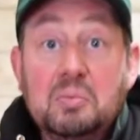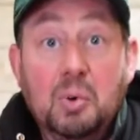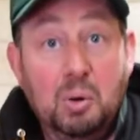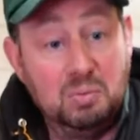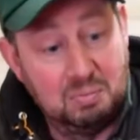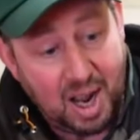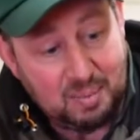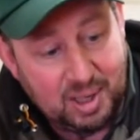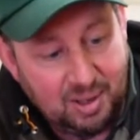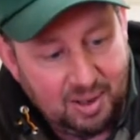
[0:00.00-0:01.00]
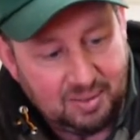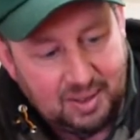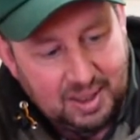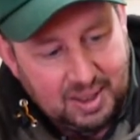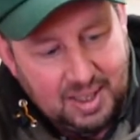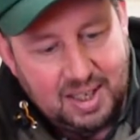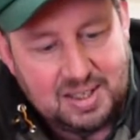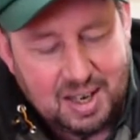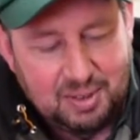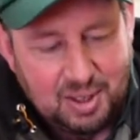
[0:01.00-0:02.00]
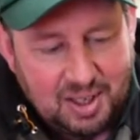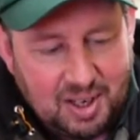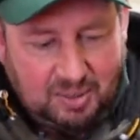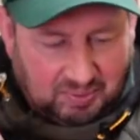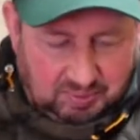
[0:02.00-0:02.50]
Oh, maybe not. Let's have another go.